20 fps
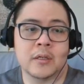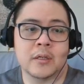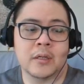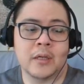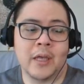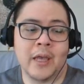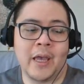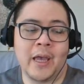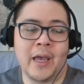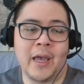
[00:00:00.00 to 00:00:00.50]

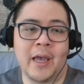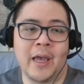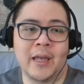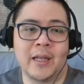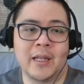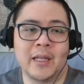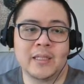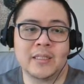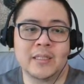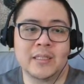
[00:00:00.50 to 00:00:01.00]
And
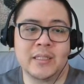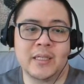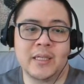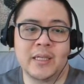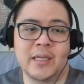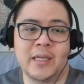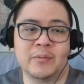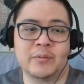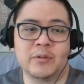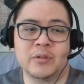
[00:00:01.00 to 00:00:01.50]
let's see,
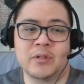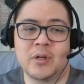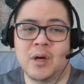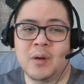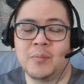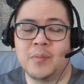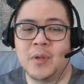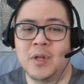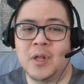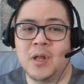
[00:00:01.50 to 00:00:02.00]
eavesdrop,
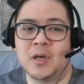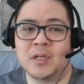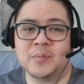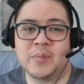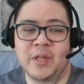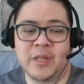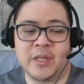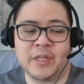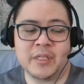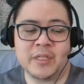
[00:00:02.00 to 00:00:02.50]

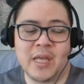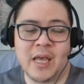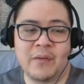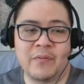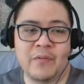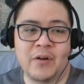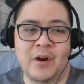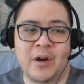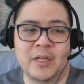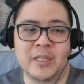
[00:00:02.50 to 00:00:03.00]
locksmith,
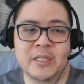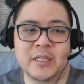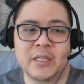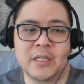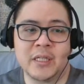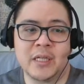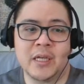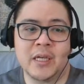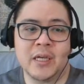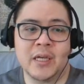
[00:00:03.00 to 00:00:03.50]
staff arts.
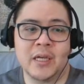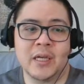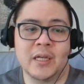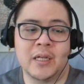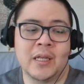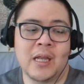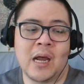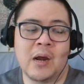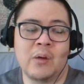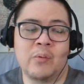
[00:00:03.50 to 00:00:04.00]

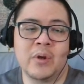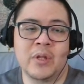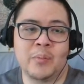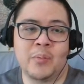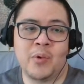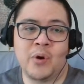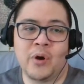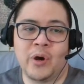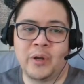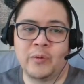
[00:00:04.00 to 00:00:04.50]
Now we're at the
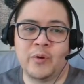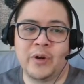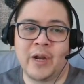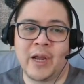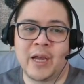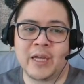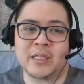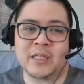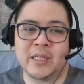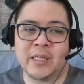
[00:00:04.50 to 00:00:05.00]
point where I
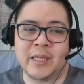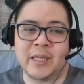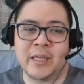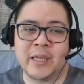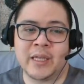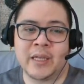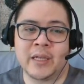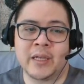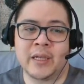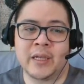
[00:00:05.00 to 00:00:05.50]
actually
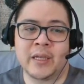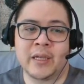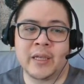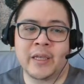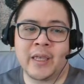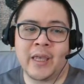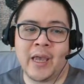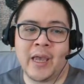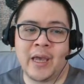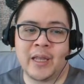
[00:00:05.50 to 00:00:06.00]

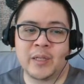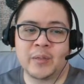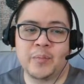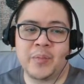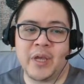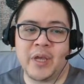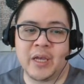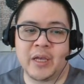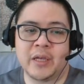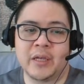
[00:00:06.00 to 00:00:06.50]
can't
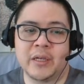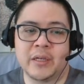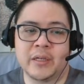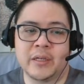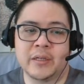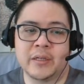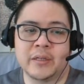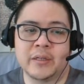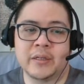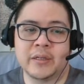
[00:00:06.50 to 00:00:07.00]
pick
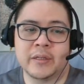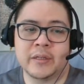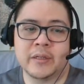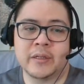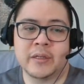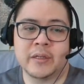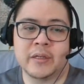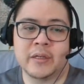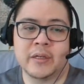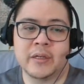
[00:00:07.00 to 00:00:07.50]

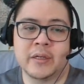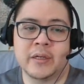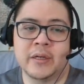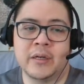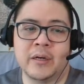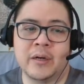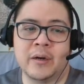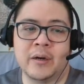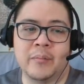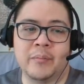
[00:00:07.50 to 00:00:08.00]

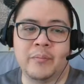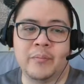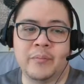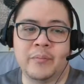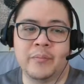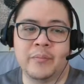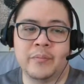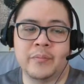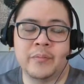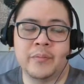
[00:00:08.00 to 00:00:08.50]
um,
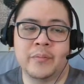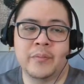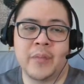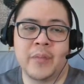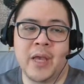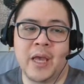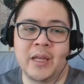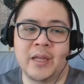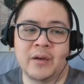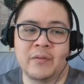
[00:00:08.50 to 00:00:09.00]

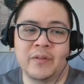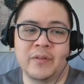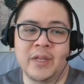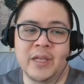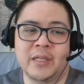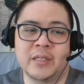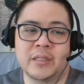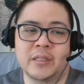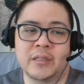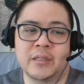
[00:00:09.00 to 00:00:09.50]
any of
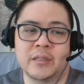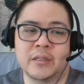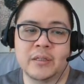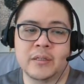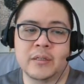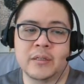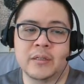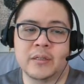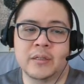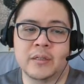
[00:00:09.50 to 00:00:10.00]
these.
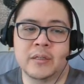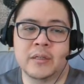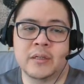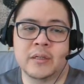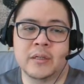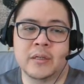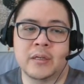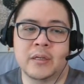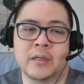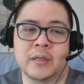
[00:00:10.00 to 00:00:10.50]

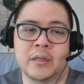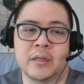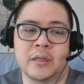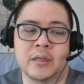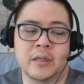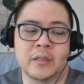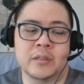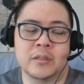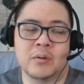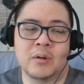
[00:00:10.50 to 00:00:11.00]

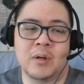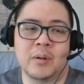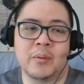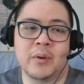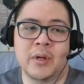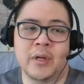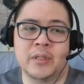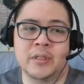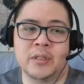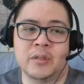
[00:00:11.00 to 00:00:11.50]
So what I'm
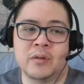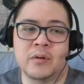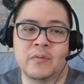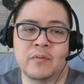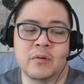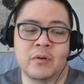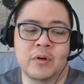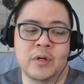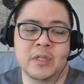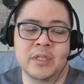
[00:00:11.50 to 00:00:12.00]
going to do, of
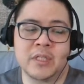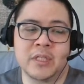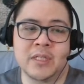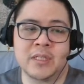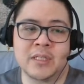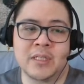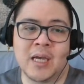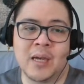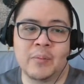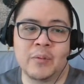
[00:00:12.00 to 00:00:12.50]
course,
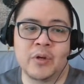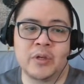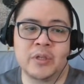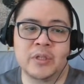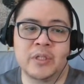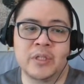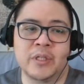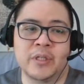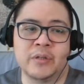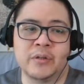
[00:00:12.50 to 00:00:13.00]
is I'm going
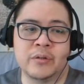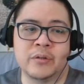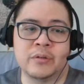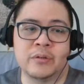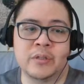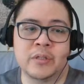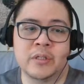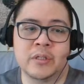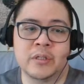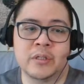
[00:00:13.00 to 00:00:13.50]
to
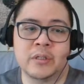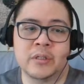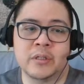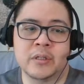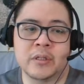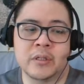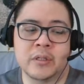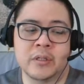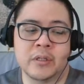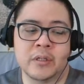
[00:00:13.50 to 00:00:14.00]
use
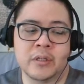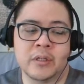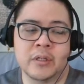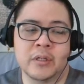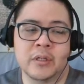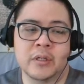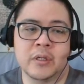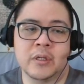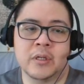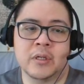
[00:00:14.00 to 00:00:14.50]

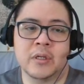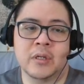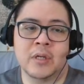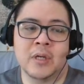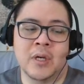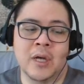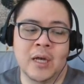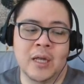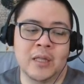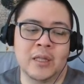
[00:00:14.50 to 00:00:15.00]

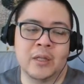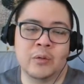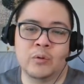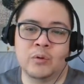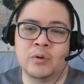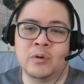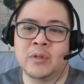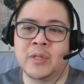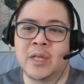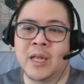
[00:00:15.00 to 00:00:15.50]
the
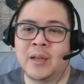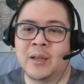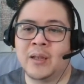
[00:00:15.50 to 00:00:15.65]
rule that